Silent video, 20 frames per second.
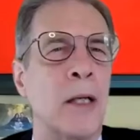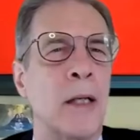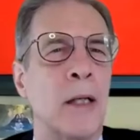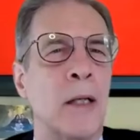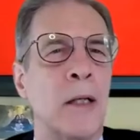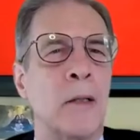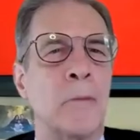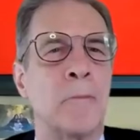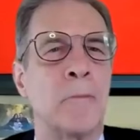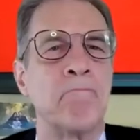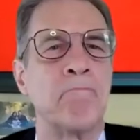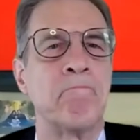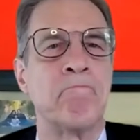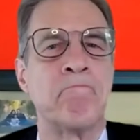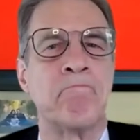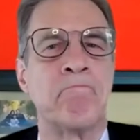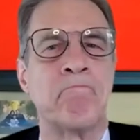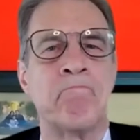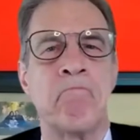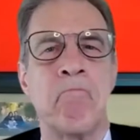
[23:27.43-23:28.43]
Um,
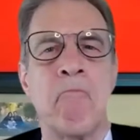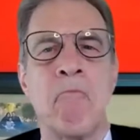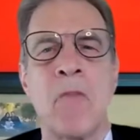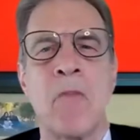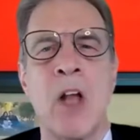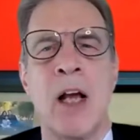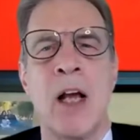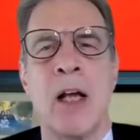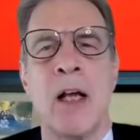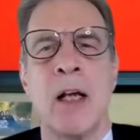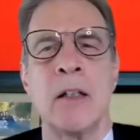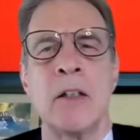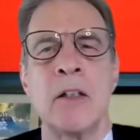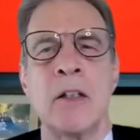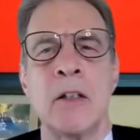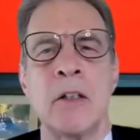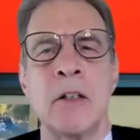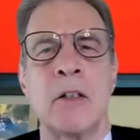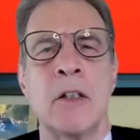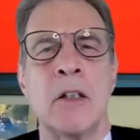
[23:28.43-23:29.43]

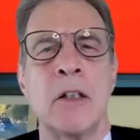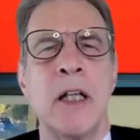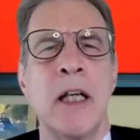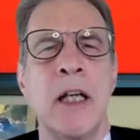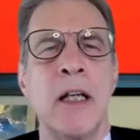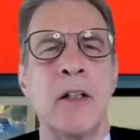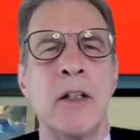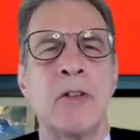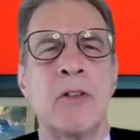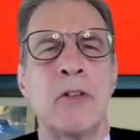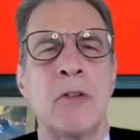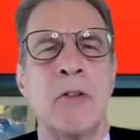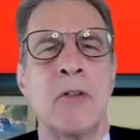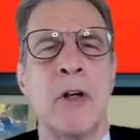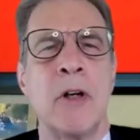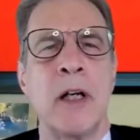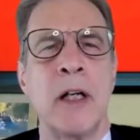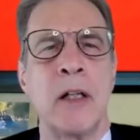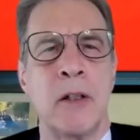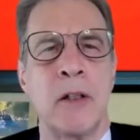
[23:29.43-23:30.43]
today's
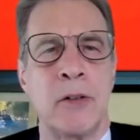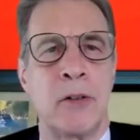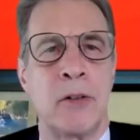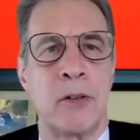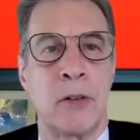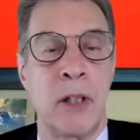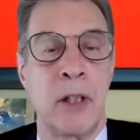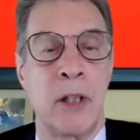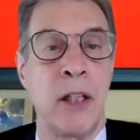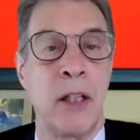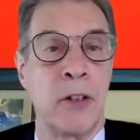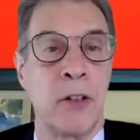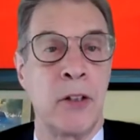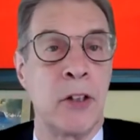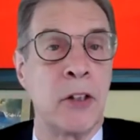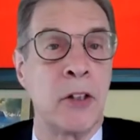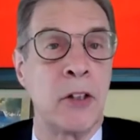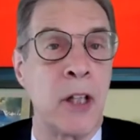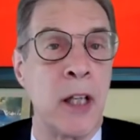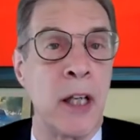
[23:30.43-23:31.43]
greatest
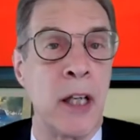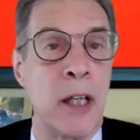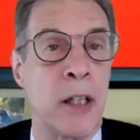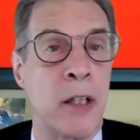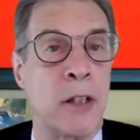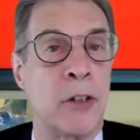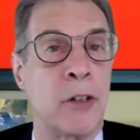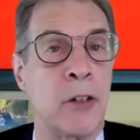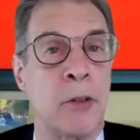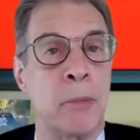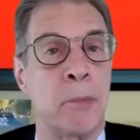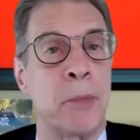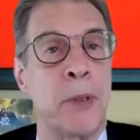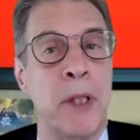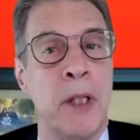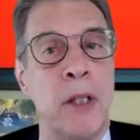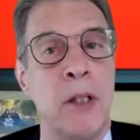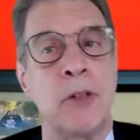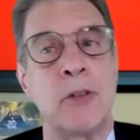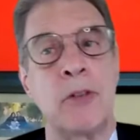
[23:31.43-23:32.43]
danger to Asian
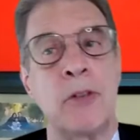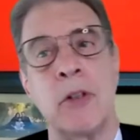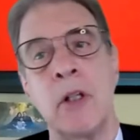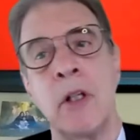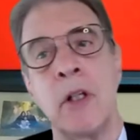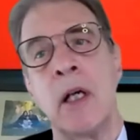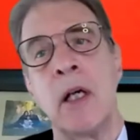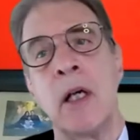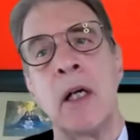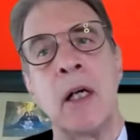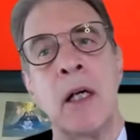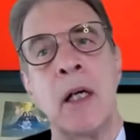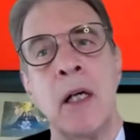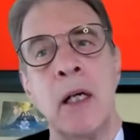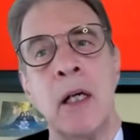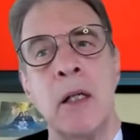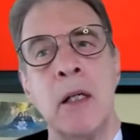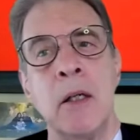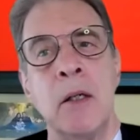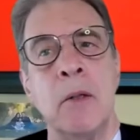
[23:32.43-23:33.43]
peace
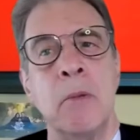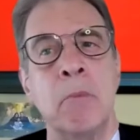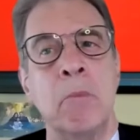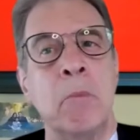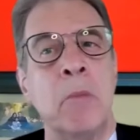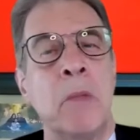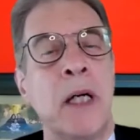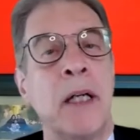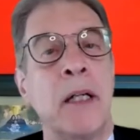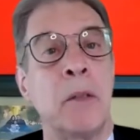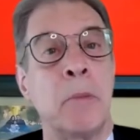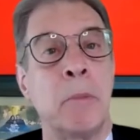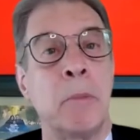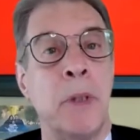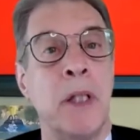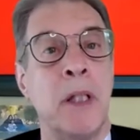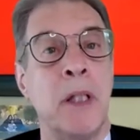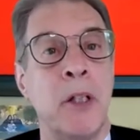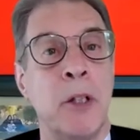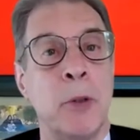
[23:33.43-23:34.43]
might
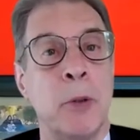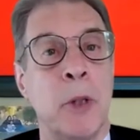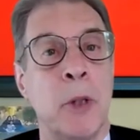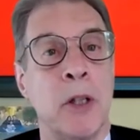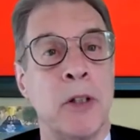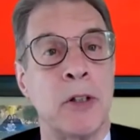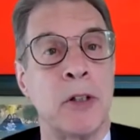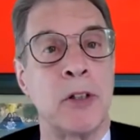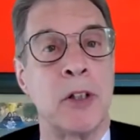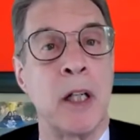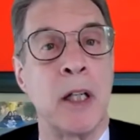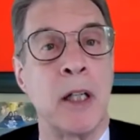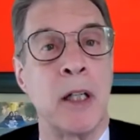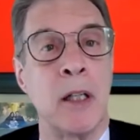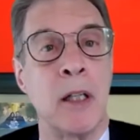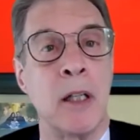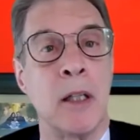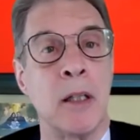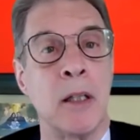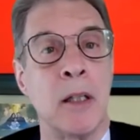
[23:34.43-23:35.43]
be US
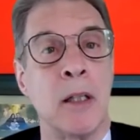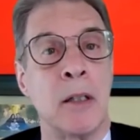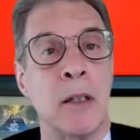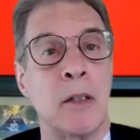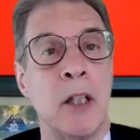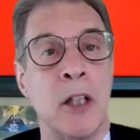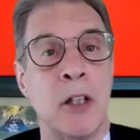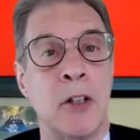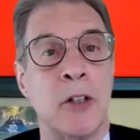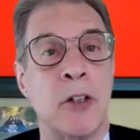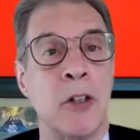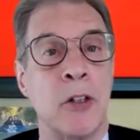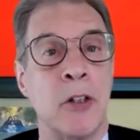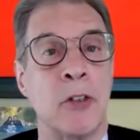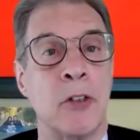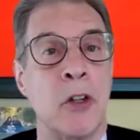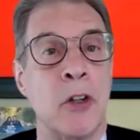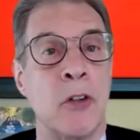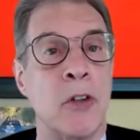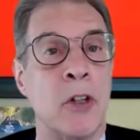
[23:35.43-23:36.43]
China tensions
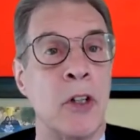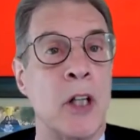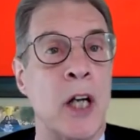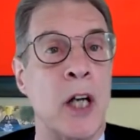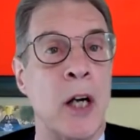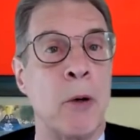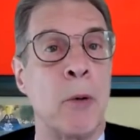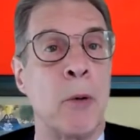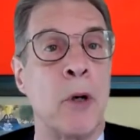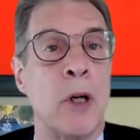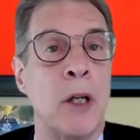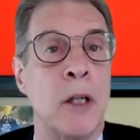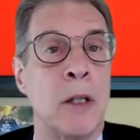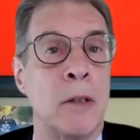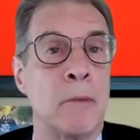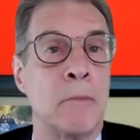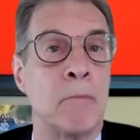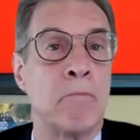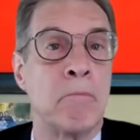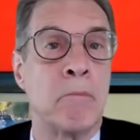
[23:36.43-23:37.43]
over
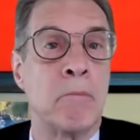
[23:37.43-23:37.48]
Taiwan,